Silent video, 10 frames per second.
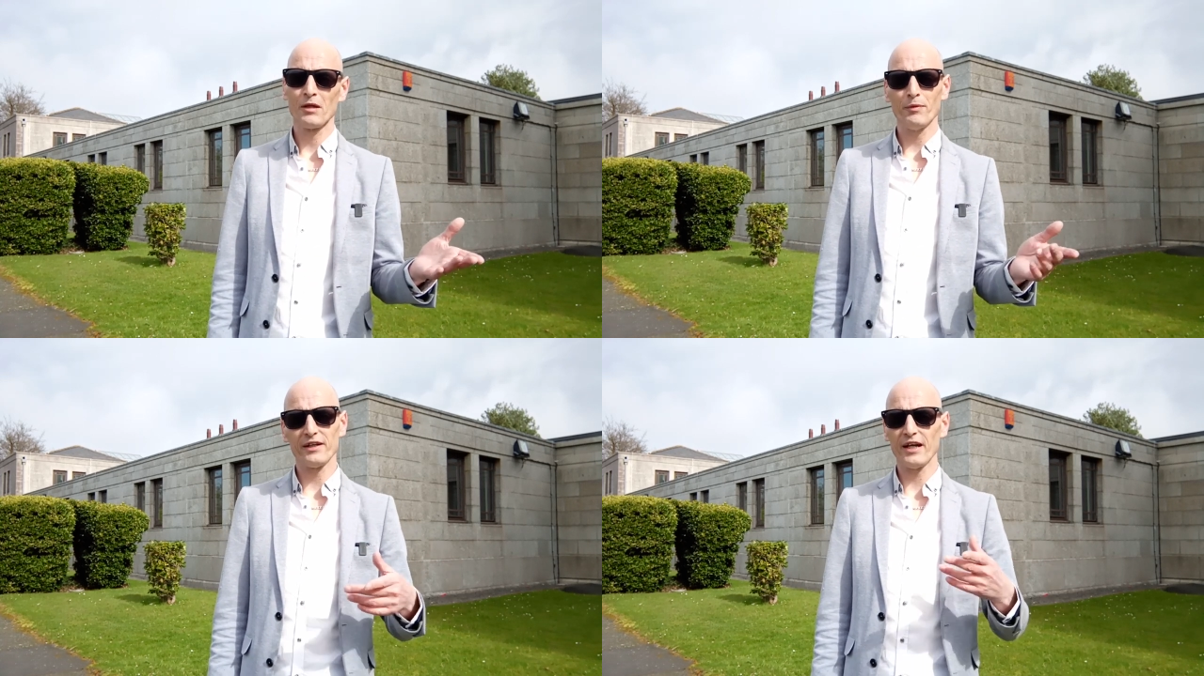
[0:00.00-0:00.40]

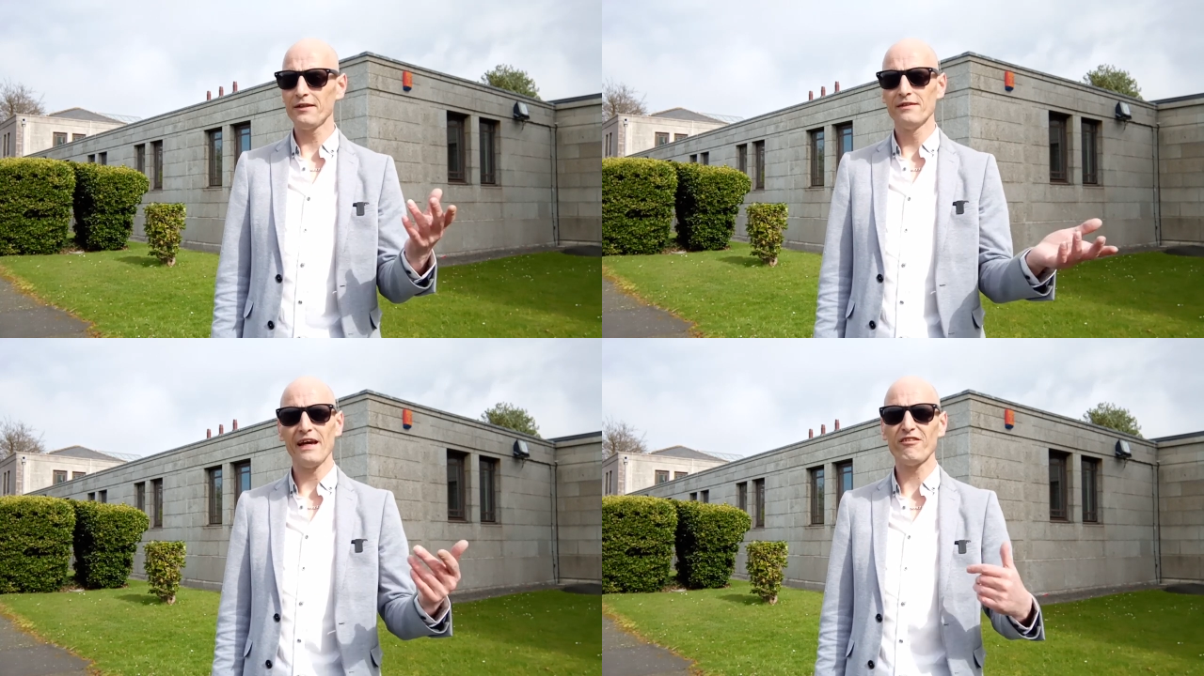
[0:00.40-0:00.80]
But again,
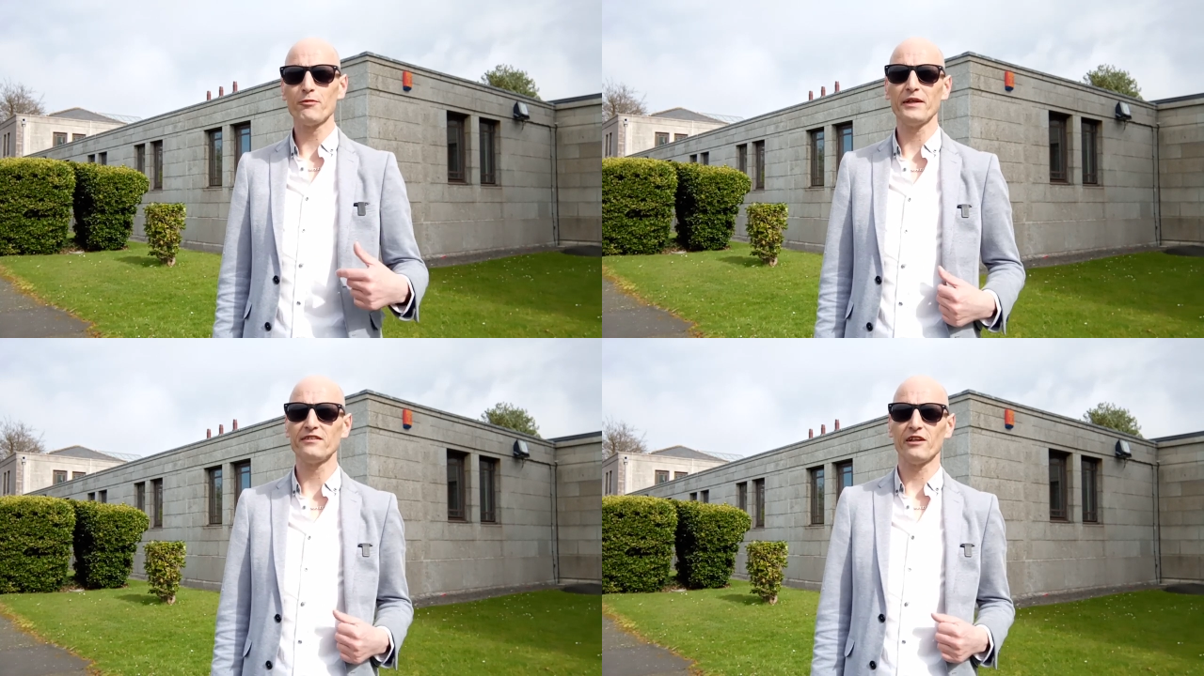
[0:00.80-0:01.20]

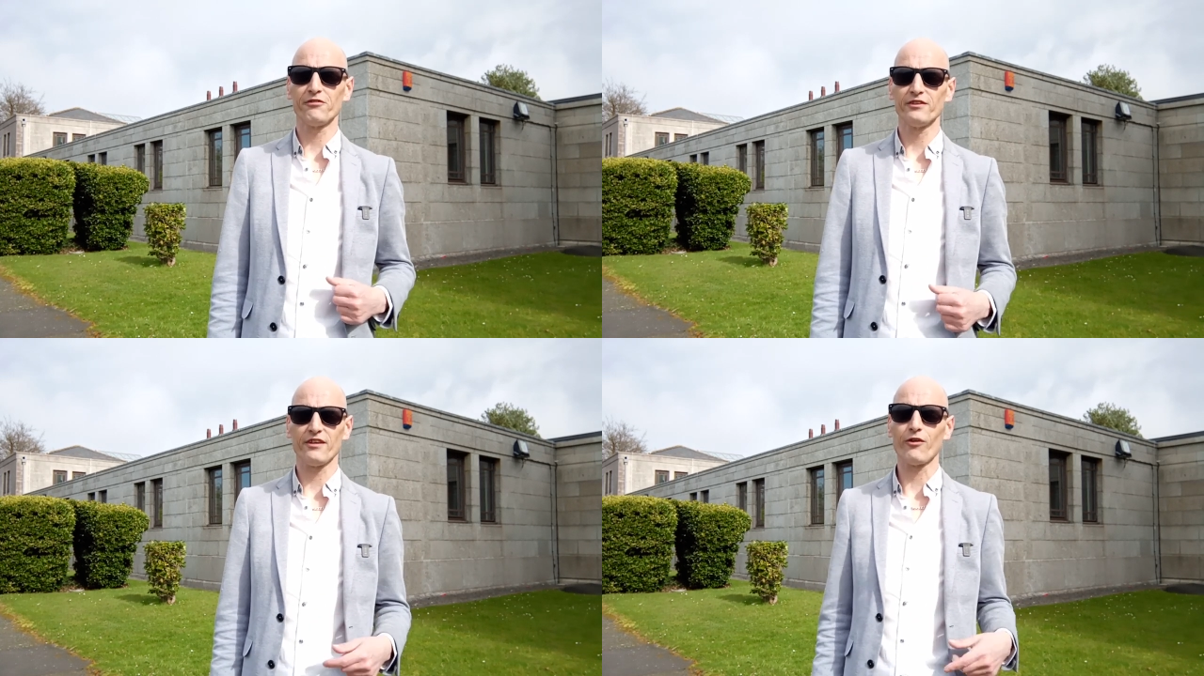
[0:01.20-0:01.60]
everybody's
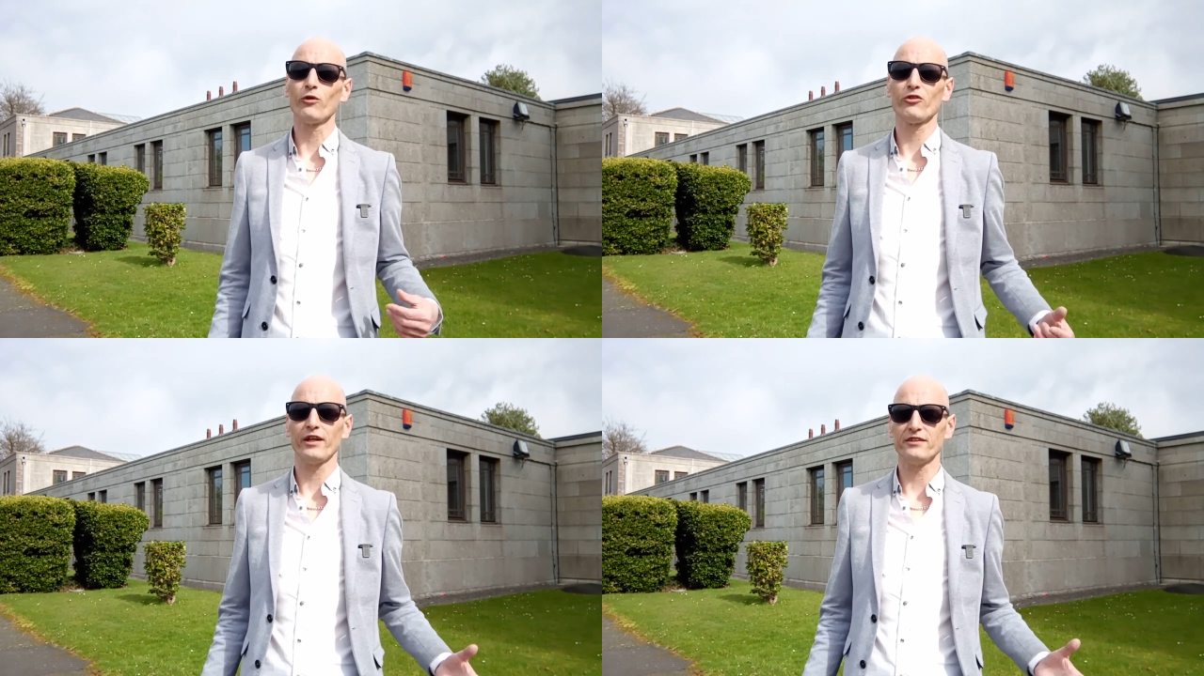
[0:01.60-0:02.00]
different in their
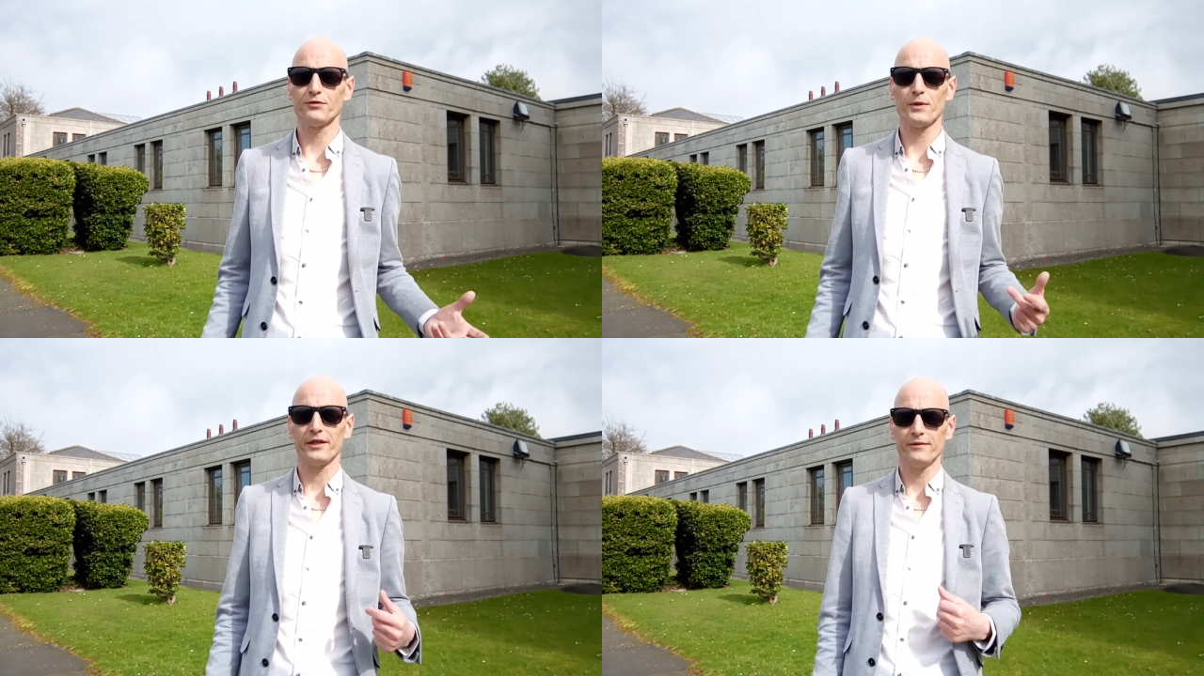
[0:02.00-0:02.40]
own creative
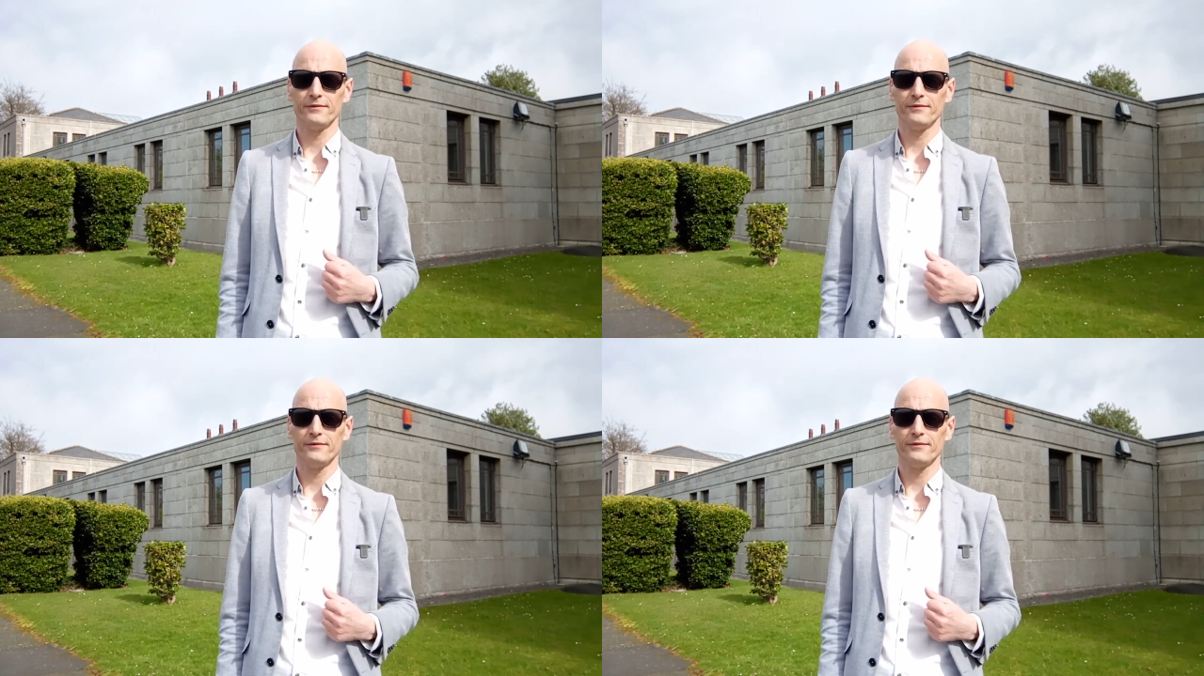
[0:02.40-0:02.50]
way.